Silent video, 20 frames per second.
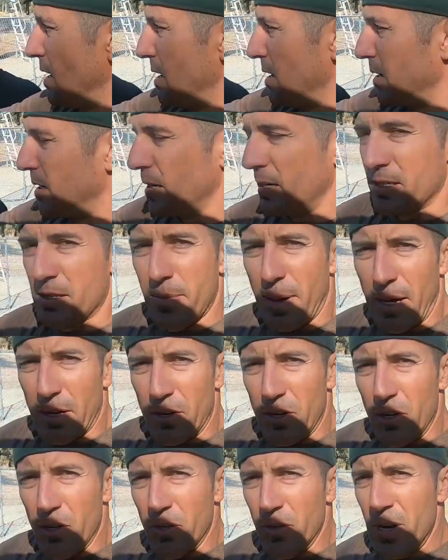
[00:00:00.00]
It's about
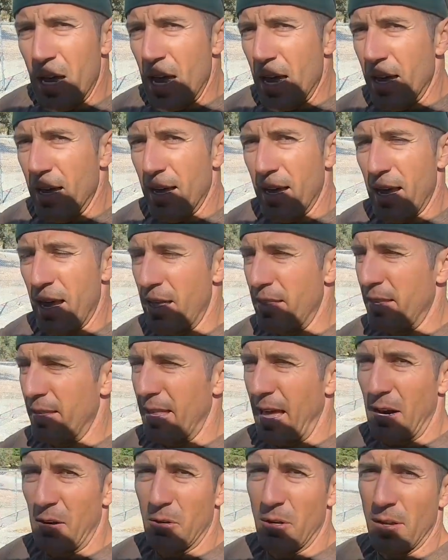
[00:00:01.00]
noon, and then
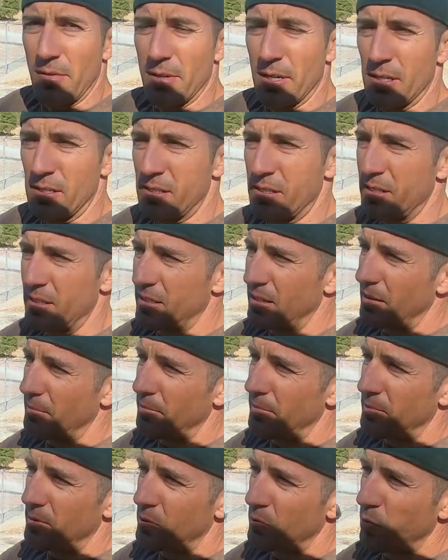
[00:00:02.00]
that'll give us
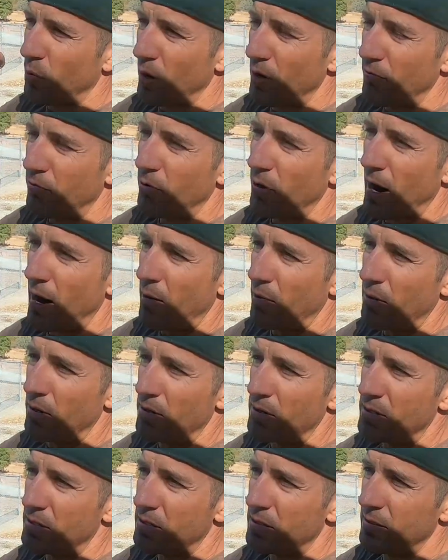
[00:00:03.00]
24
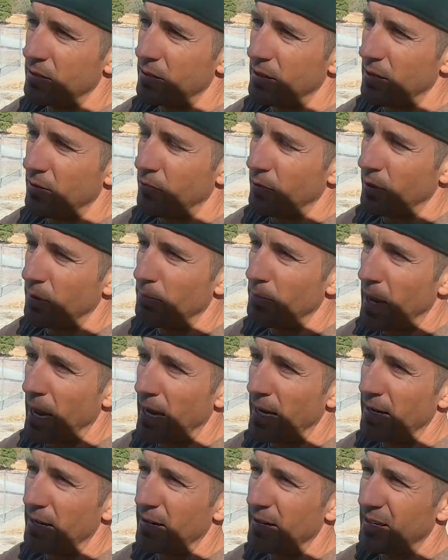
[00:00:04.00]
hours if we
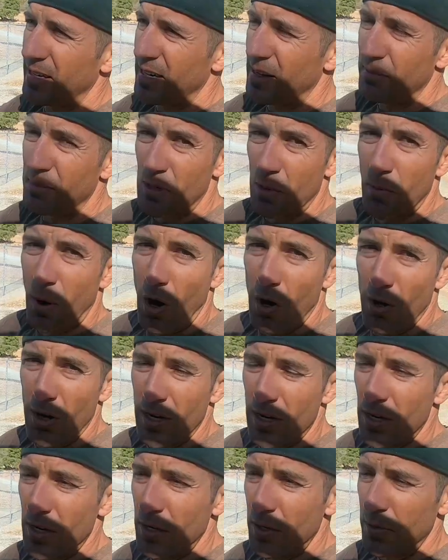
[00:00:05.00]
paint tomorrow at
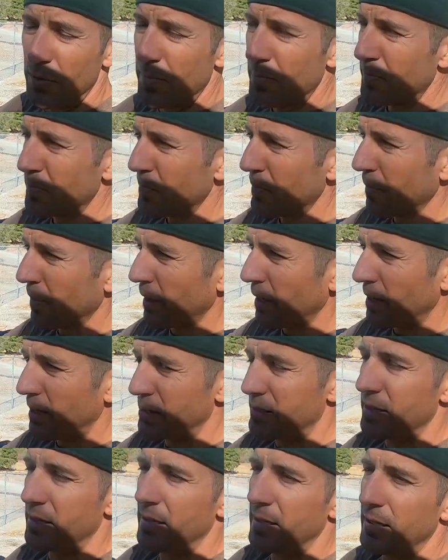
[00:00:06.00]
noon, because
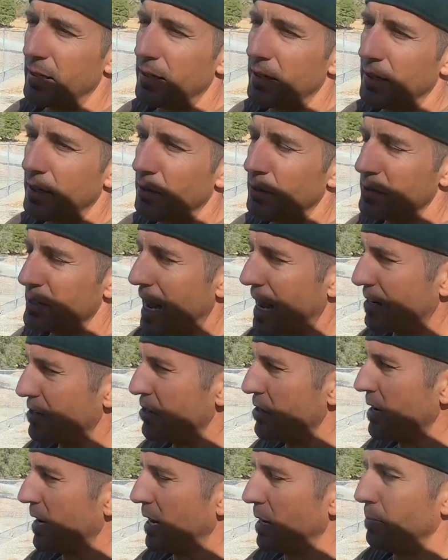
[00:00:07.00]
it was
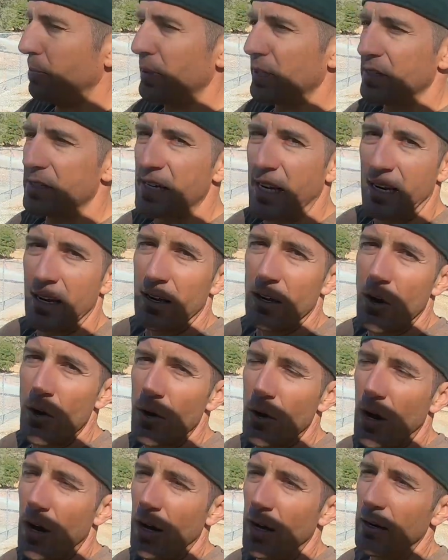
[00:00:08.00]
actually, you got to put the second coat
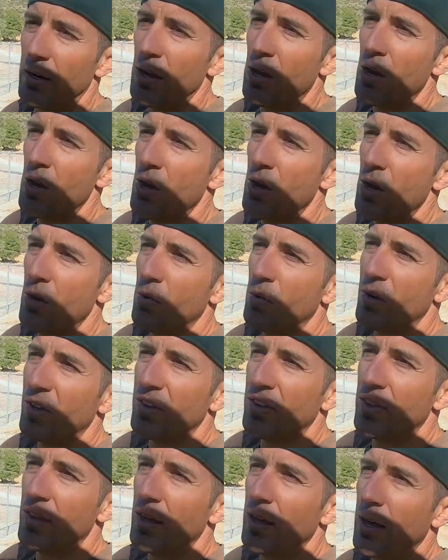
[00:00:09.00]
on
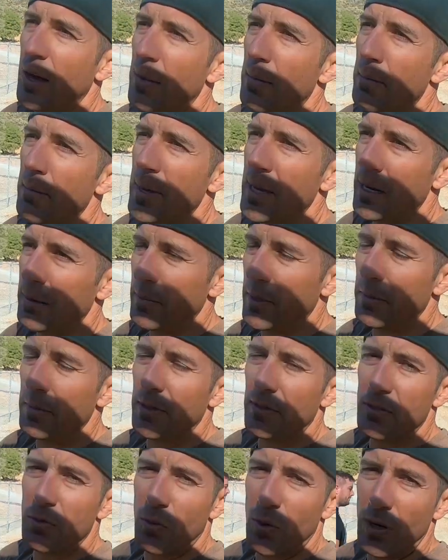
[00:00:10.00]
with a minimum
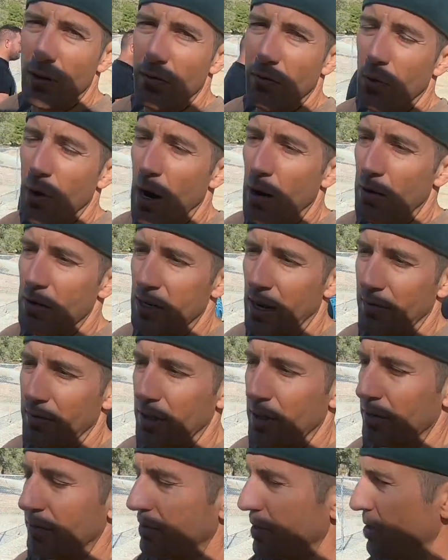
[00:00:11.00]
of 24 hours after
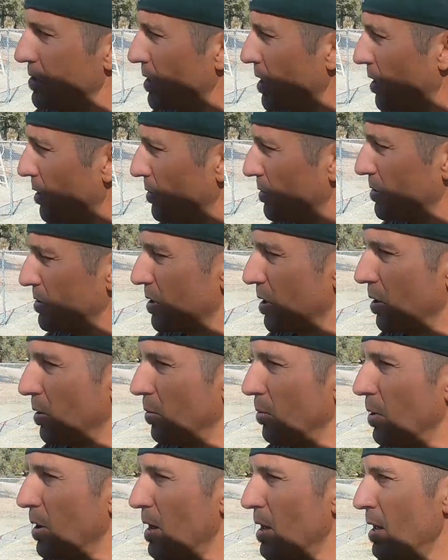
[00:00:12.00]
the first coat.
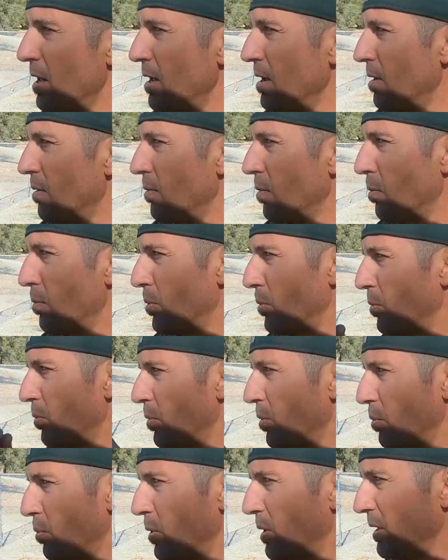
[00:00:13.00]
So we're
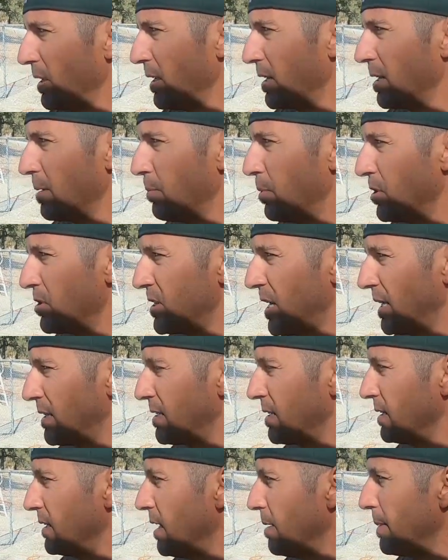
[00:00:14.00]
really going to push that to
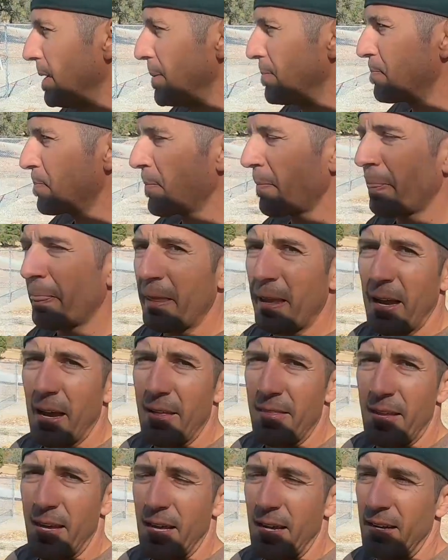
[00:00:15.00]
the limit,
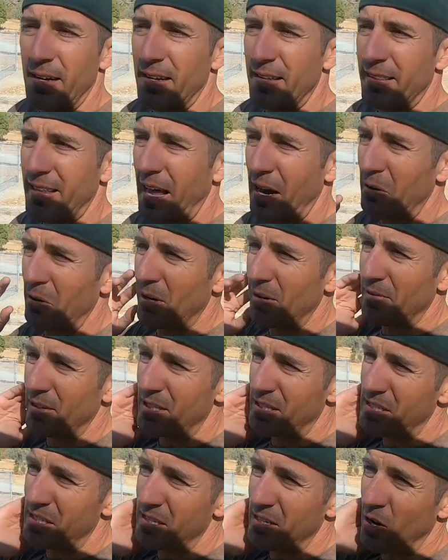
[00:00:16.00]
and then that'll give
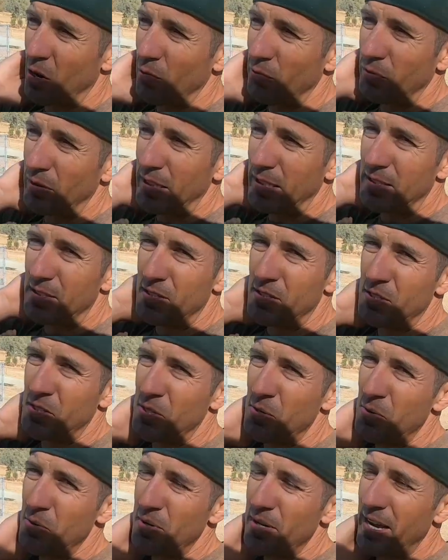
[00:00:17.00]
us hopefully
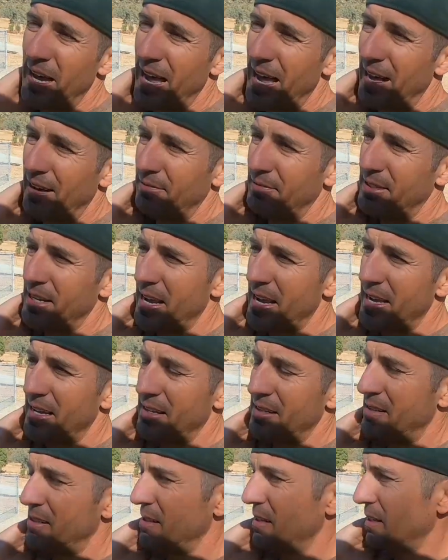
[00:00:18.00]
2.5
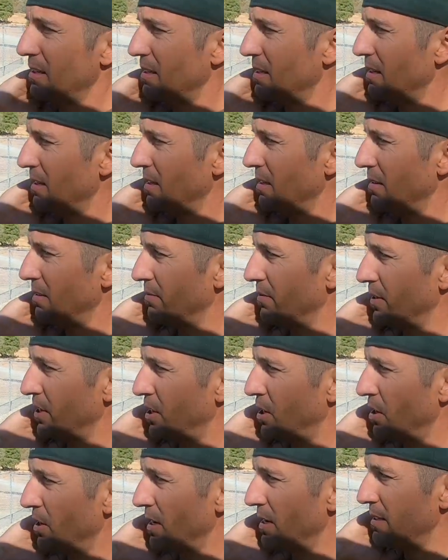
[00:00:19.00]
days of
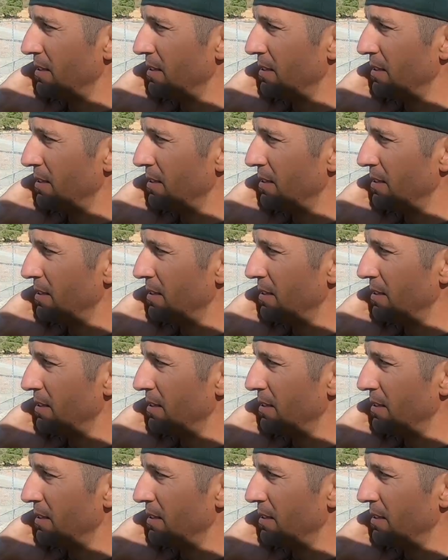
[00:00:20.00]
curing